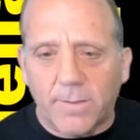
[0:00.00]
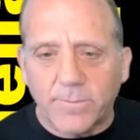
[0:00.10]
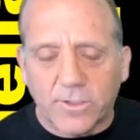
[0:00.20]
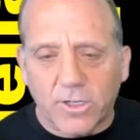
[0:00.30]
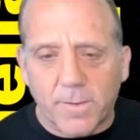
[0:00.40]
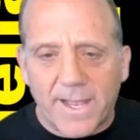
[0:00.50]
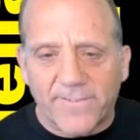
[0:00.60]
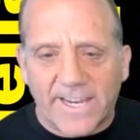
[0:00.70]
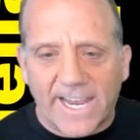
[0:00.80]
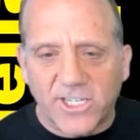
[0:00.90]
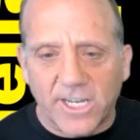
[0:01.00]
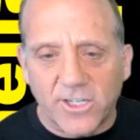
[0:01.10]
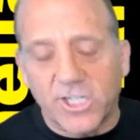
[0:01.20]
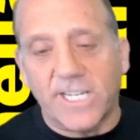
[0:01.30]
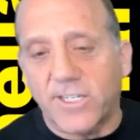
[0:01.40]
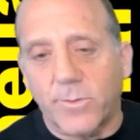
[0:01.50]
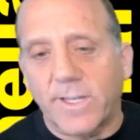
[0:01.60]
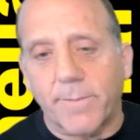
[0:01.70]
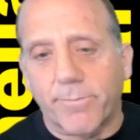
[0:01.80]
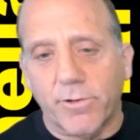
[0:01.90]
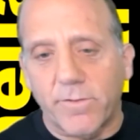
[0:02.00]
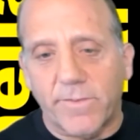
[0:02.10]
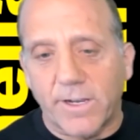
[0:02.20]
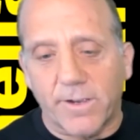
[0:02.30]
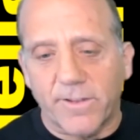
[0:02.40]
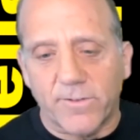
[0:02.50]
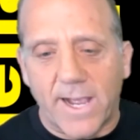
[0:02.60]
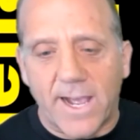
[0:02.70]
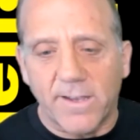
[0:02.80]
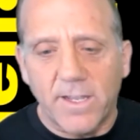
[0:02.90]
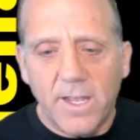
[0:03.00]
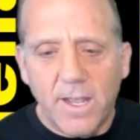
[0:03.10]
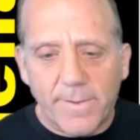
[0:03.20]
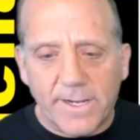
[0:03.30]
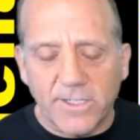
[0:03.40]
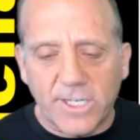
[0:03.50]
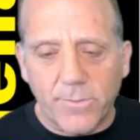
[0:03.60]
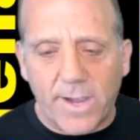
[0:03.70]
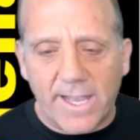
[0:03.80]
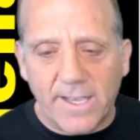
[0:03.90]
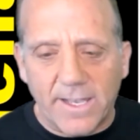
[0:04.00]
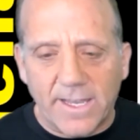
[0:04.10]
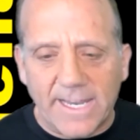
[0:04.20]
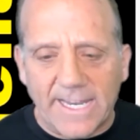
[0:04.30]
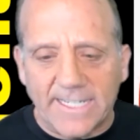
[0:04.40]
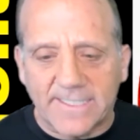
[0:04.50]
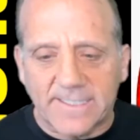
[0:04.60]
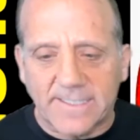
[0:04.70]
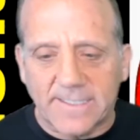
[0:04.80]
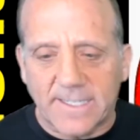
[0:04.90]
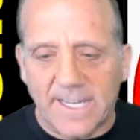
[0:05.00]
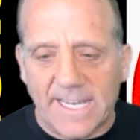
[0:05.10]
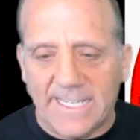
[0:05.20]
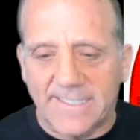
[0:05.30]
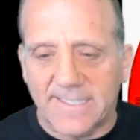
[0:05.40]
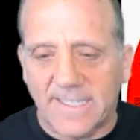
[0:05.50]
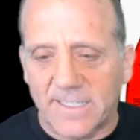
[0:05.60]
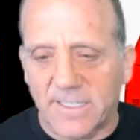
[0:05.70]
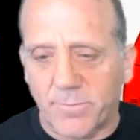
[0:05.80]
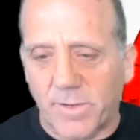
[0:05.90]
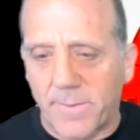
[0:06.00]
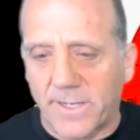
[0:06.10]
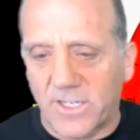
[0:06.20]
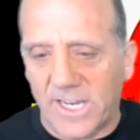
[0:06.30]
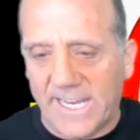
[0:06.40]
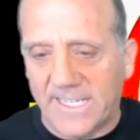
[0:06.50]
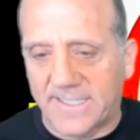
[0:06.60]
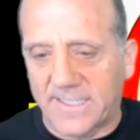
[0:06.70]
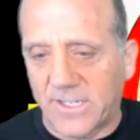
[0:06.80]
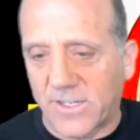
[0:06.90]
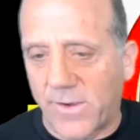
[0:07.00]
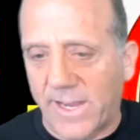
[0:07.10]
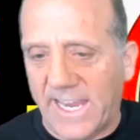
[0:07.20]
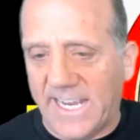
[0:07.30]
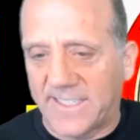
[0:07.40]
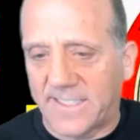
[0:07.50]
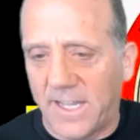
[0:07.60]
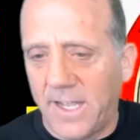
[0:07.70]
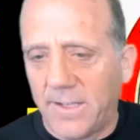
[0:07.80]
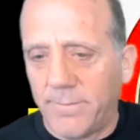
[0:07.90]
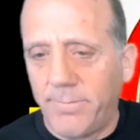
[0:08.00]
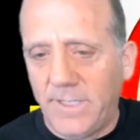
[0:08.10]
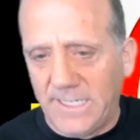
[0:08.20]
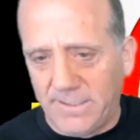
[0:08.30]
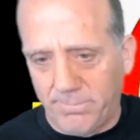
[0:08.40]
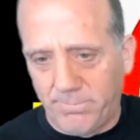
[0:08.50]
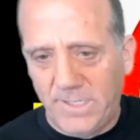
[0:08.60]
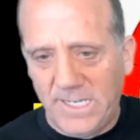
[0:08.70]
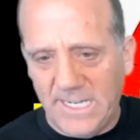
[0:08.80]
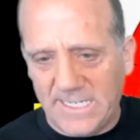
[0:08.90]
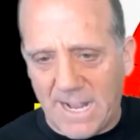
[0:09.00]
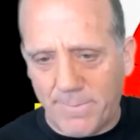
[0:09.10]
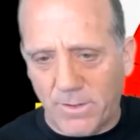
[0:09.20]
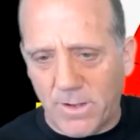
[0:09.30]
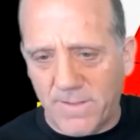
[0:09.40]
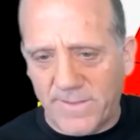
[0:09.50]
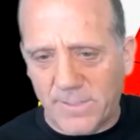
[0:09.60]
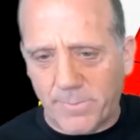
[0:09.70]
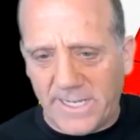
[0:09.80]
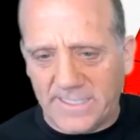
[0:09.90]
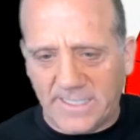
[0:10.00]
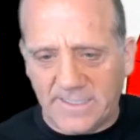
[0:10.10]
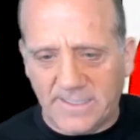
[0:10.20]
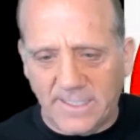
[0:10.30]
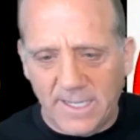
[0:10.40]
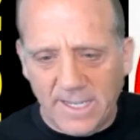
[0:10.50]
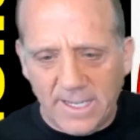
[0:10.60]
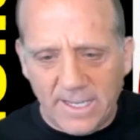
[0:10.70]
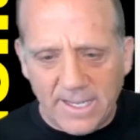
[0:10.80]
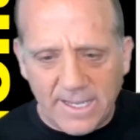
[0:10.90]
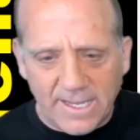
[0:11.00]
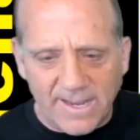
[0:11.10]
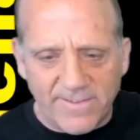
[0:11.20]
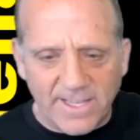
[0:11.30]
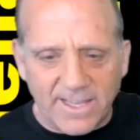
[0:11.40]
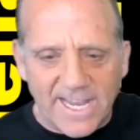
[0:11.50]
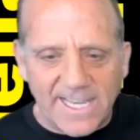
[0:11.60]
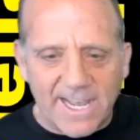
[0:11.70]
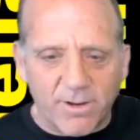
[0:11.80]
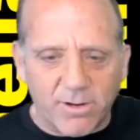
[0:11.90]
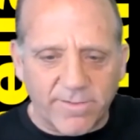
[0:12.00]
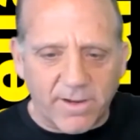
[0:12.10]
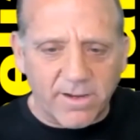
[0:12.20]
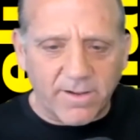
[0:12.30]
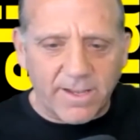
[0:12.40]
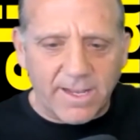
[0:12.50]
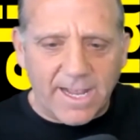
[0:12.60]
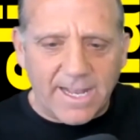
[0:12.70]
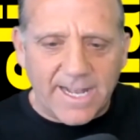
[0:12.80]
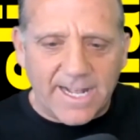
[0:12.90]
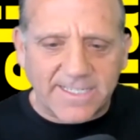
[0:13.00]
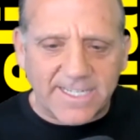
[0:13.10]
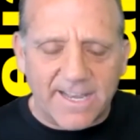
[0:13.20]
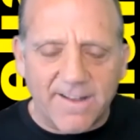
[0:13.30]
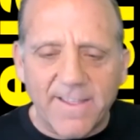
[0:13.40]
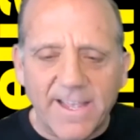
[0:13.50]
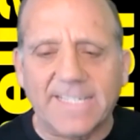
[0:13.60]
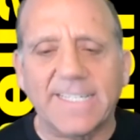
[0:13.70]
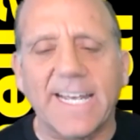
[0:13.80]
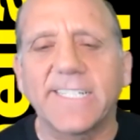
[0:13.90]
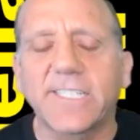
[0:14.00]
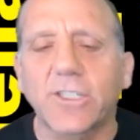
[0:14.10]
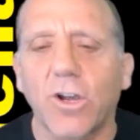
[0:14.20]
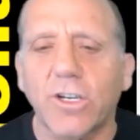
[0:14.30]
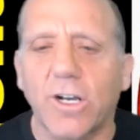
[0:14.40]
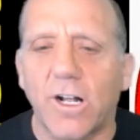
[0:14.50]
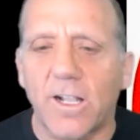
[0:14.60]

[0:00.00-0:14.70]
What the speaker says: circumnavigation. She's the one that proved the Earth is round because she went east. This is pretty much east. She's going east. She stopped at all of these places, even the land out over, and that's it. It's a circle.